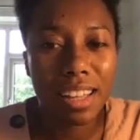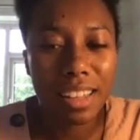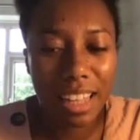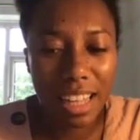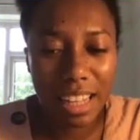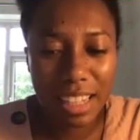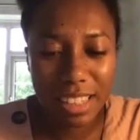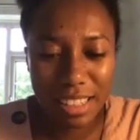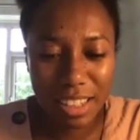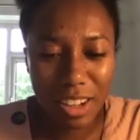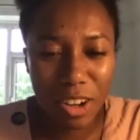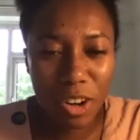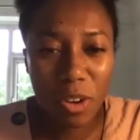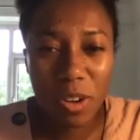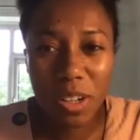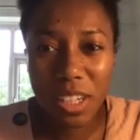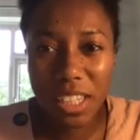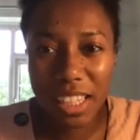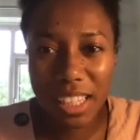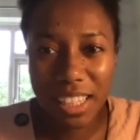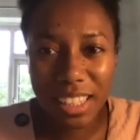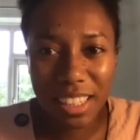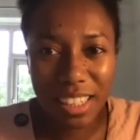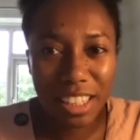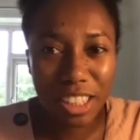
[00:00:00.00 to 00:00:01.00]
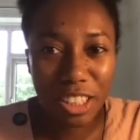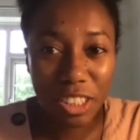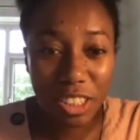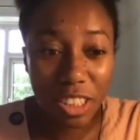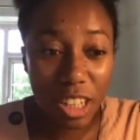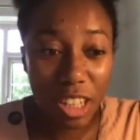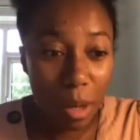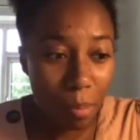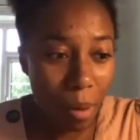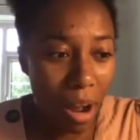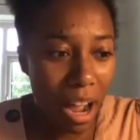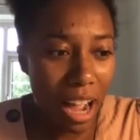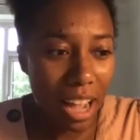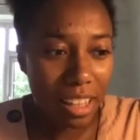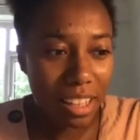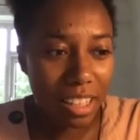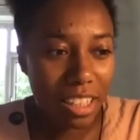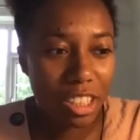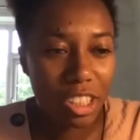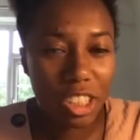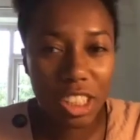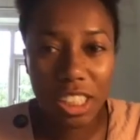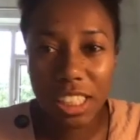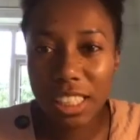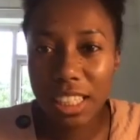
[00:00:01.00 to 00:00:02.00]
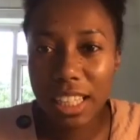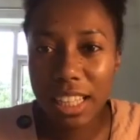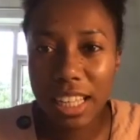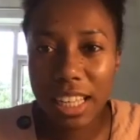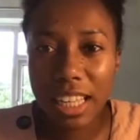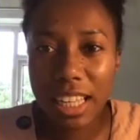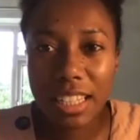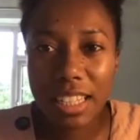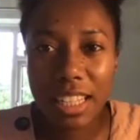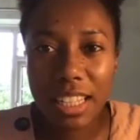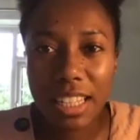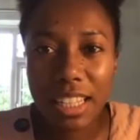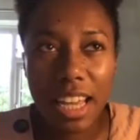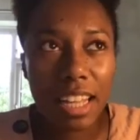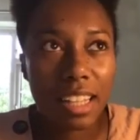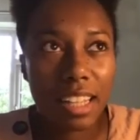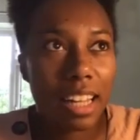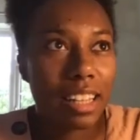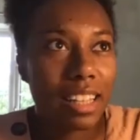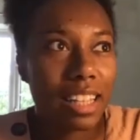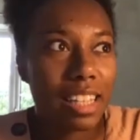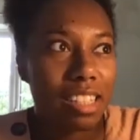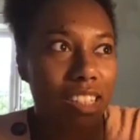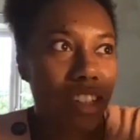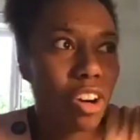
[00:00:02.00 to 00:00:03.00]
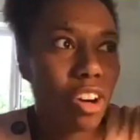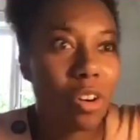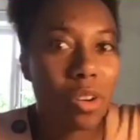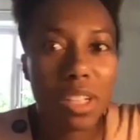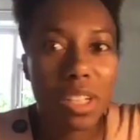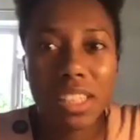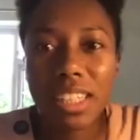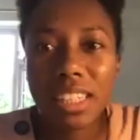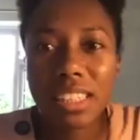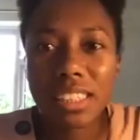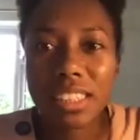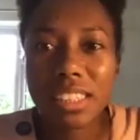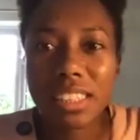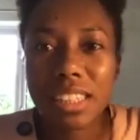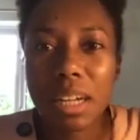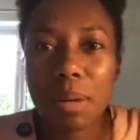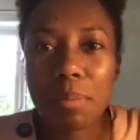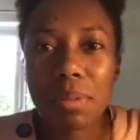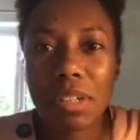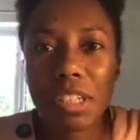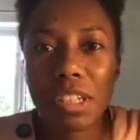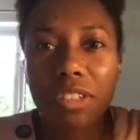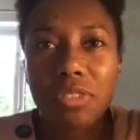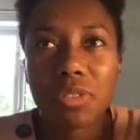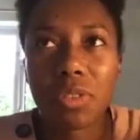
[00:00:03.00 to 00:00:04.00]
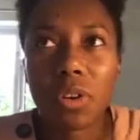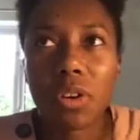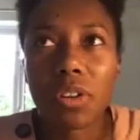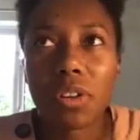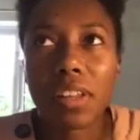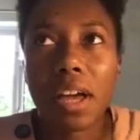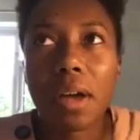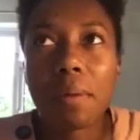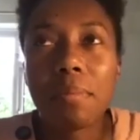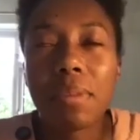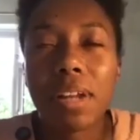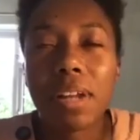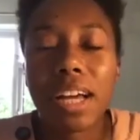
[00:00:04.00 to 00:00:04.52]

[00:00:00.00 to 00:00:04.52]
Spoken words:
there's already a path and a journey that they can take, like there's already things established for them.